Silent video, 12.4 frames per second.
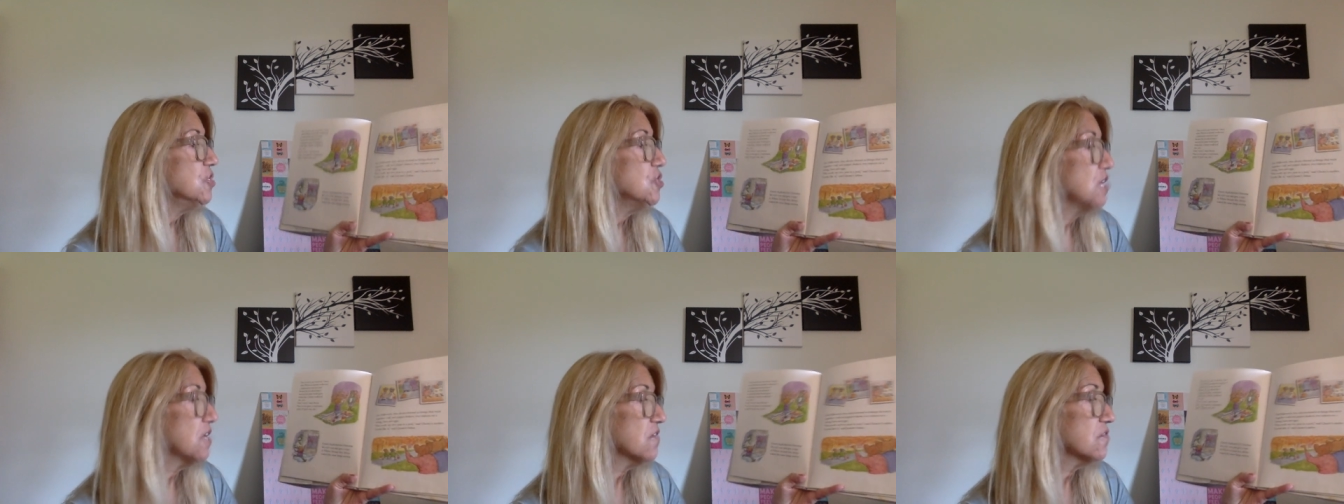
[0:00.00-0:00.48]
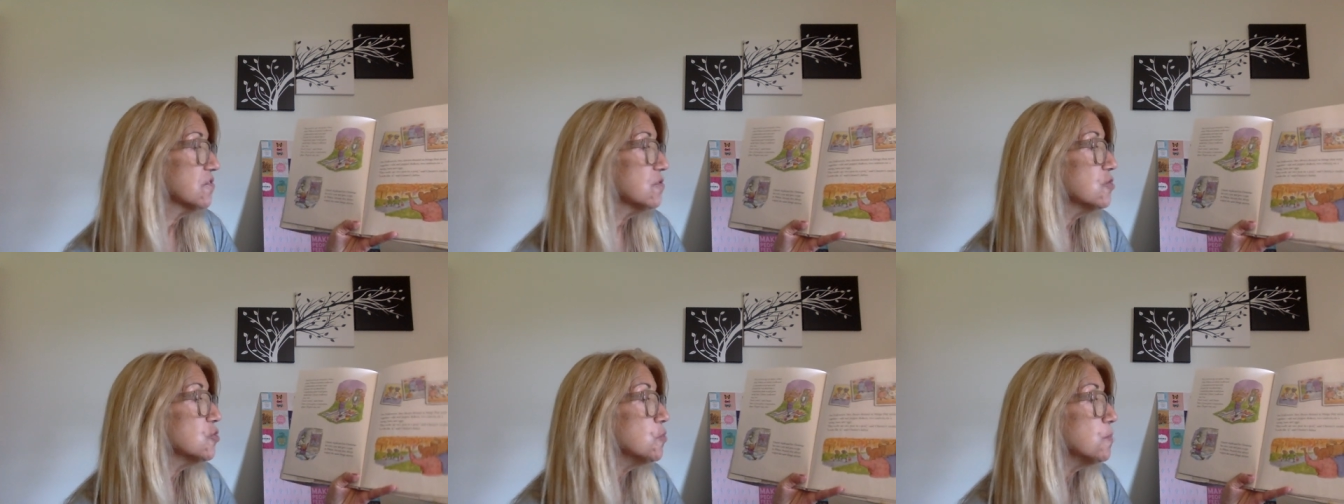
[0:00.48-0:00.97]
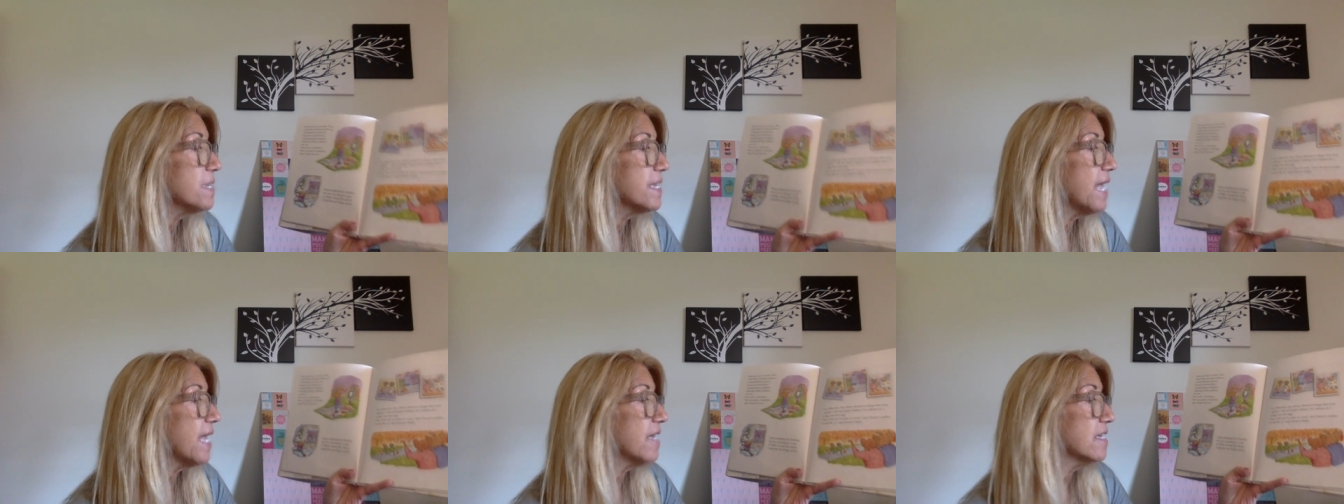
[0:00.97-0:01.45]
Chester
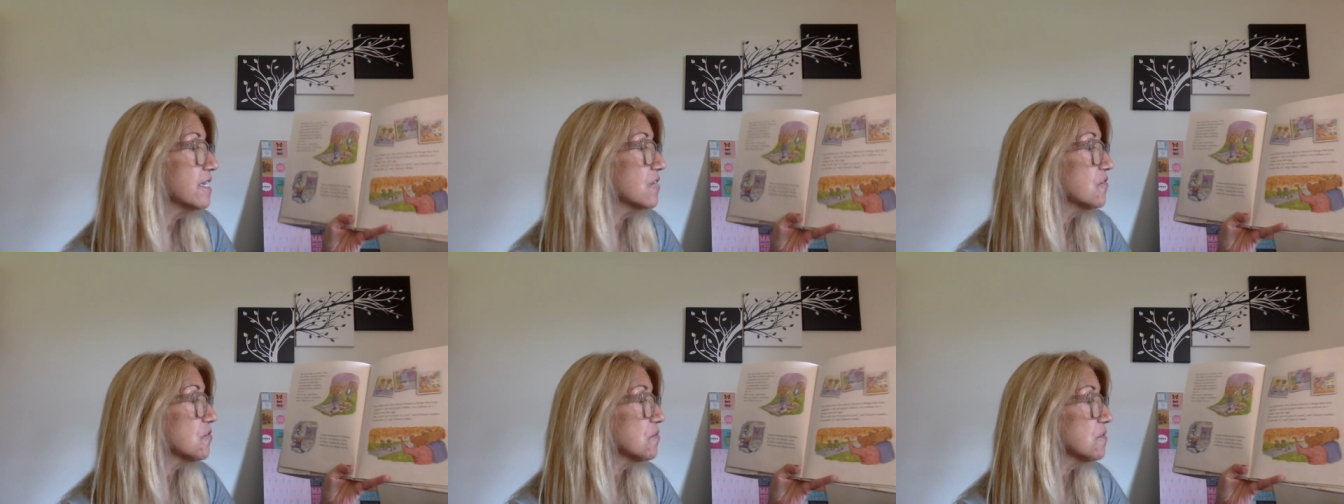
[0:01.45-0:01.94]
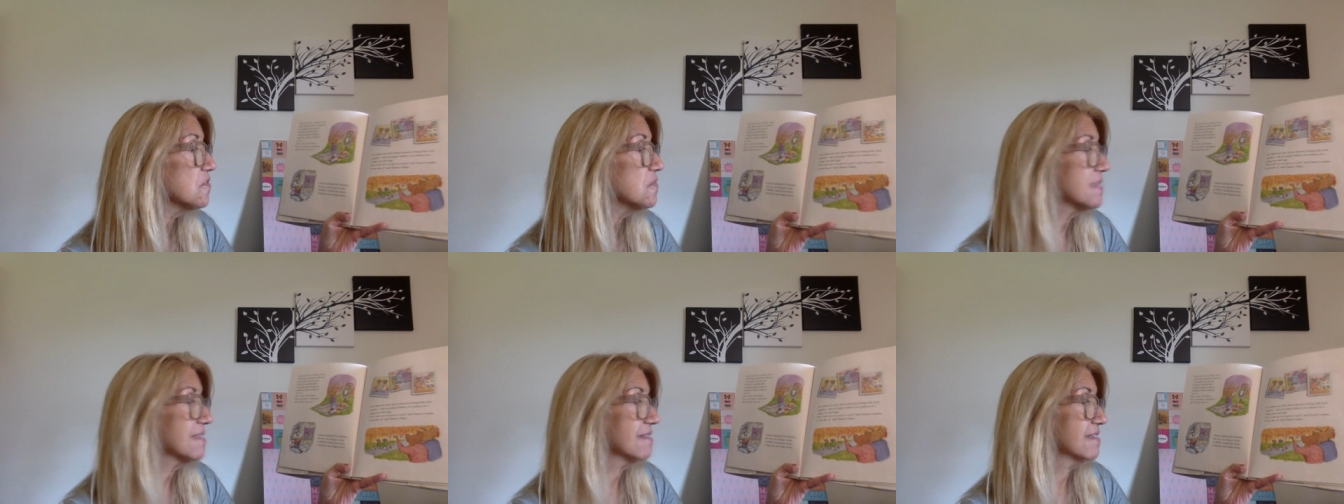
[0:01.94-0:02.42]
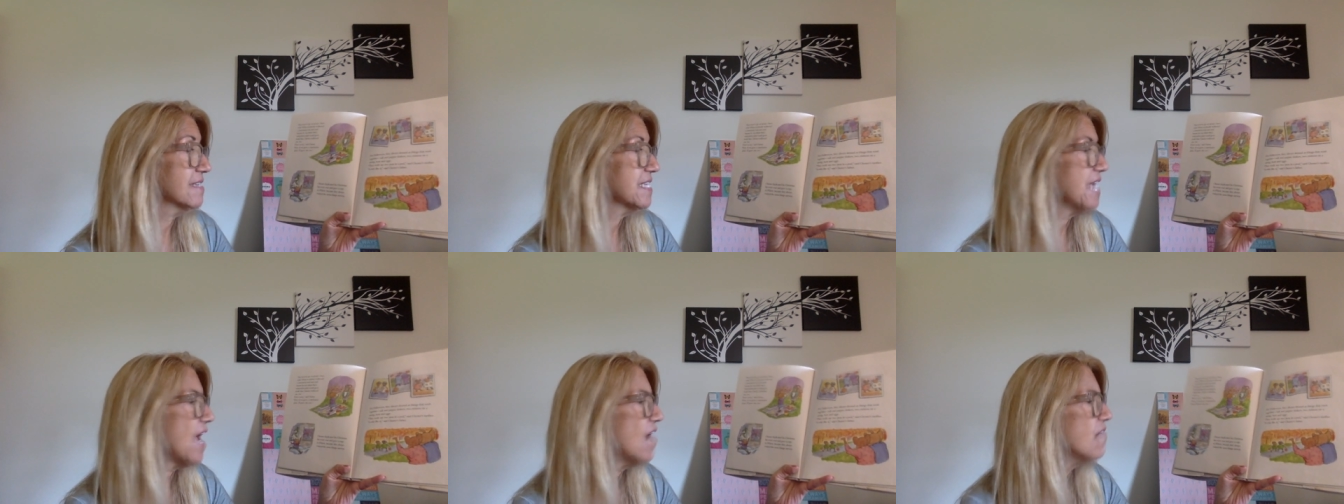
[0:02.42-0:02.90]
duplicated his Christmas list
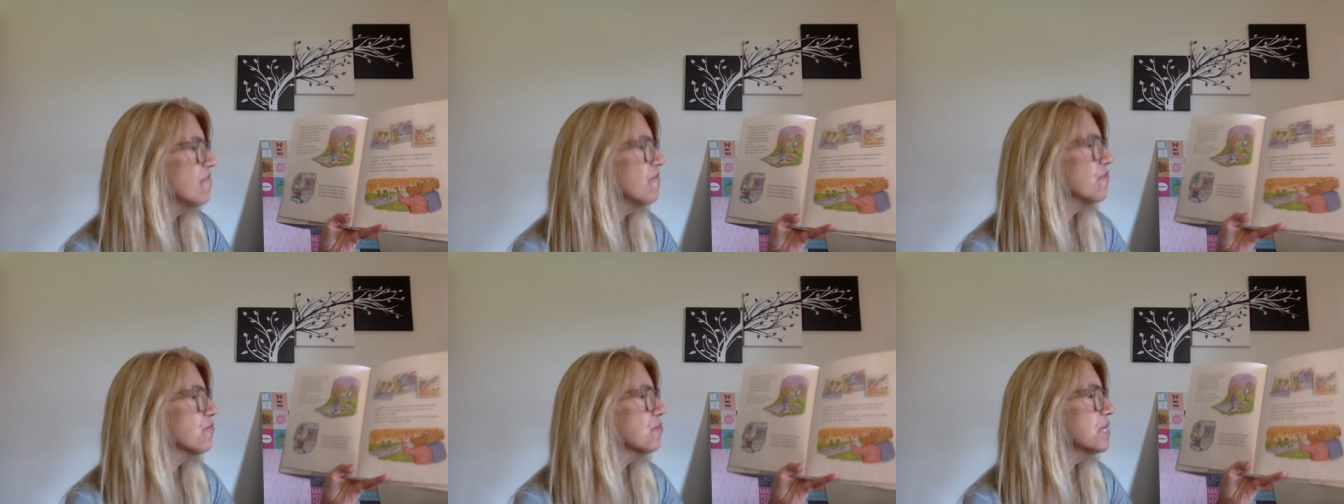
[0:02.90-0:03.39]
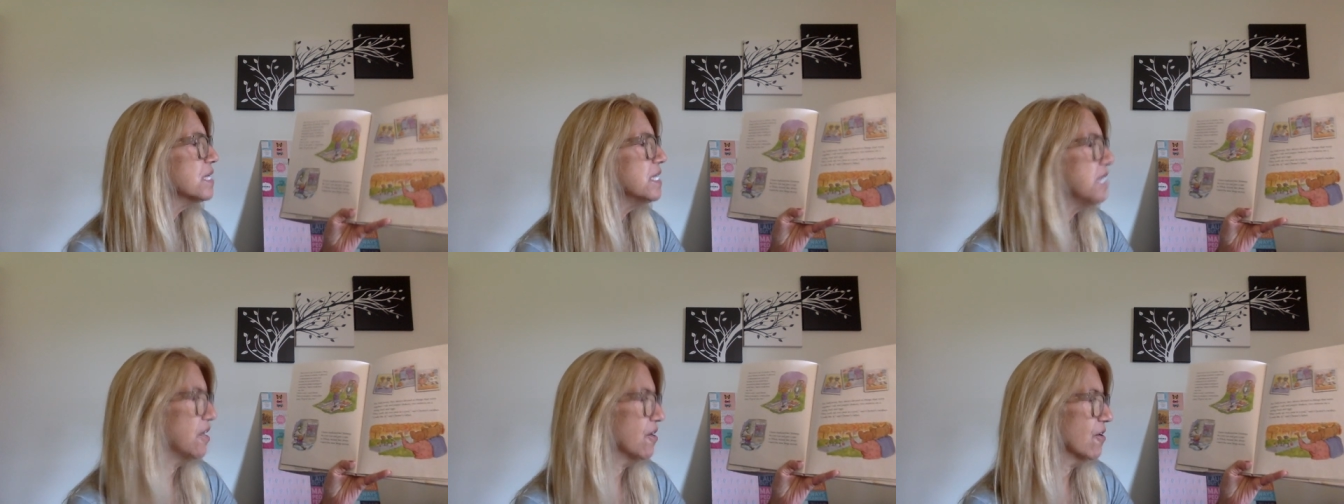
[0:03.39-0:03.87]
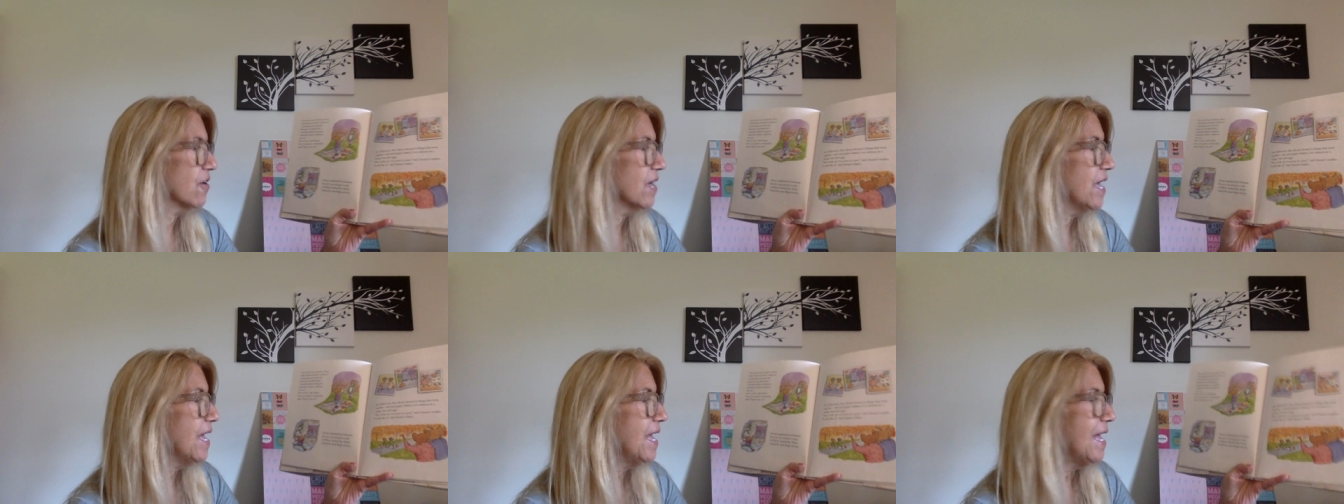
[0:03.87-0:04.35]
every year
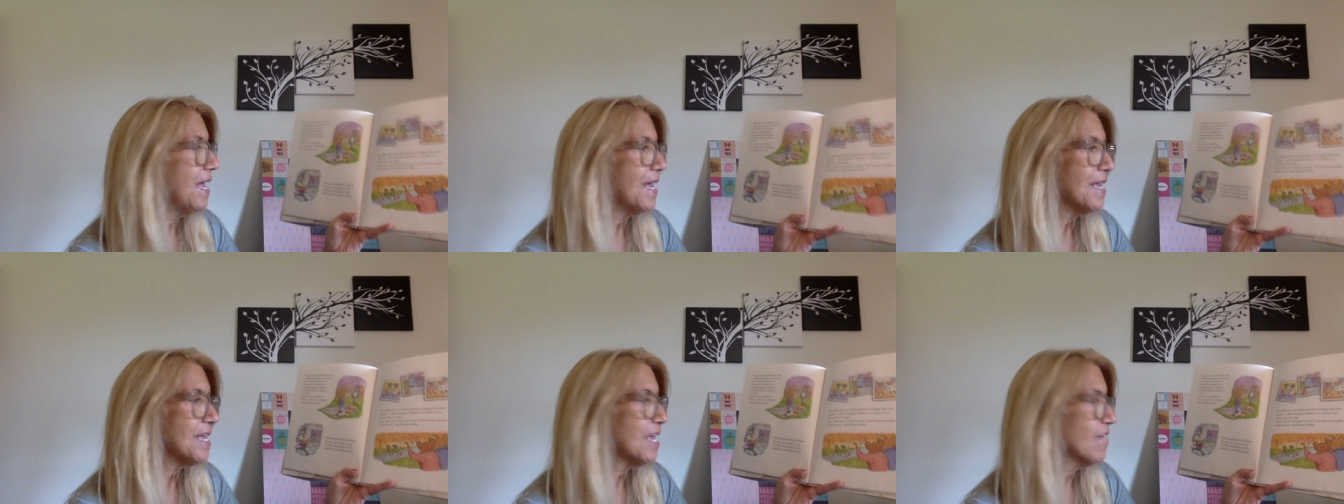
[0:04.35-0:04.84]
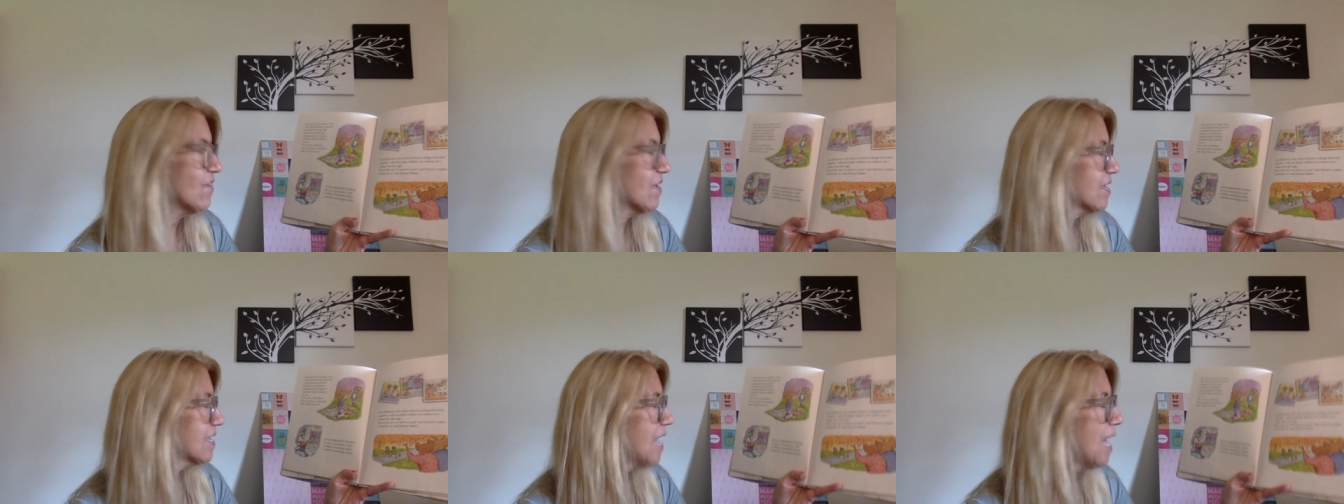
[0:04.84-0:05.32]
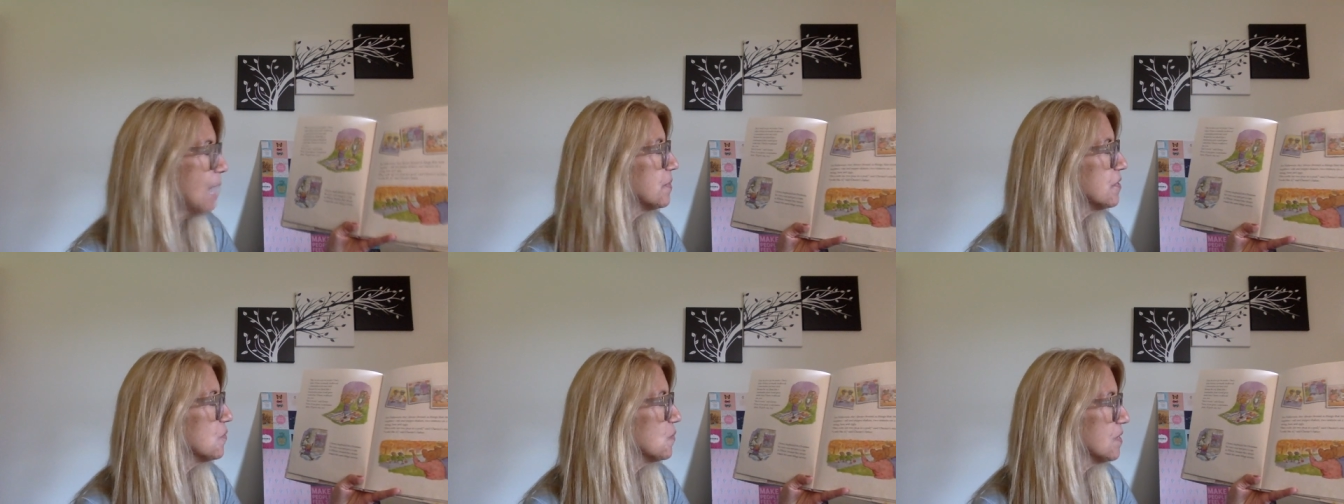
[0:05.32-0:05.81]
and gave a
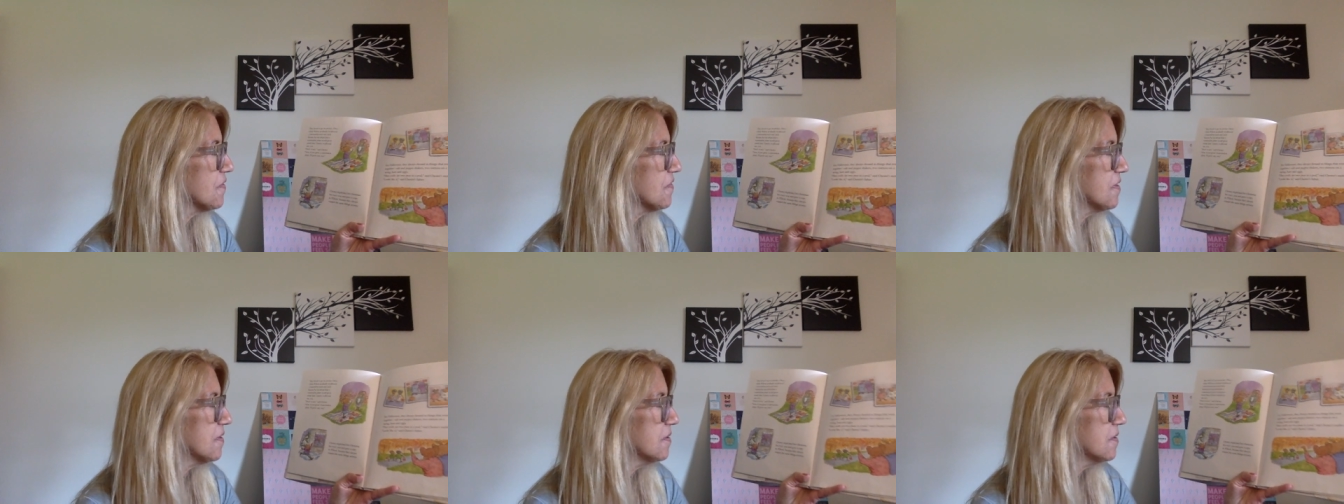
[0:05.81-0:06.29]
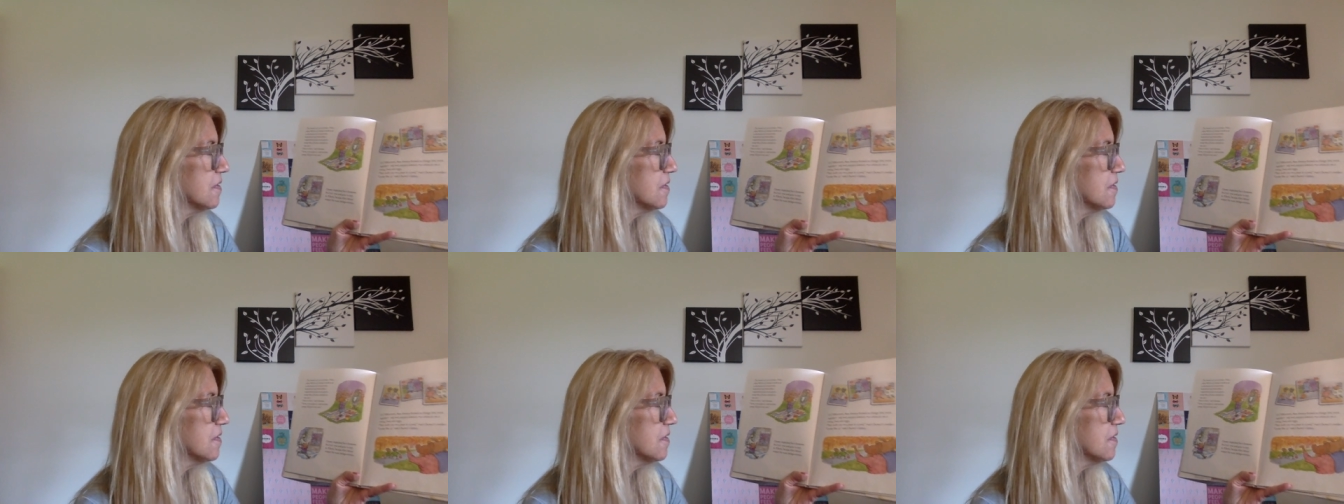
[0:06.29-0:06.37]
copy to Wilson,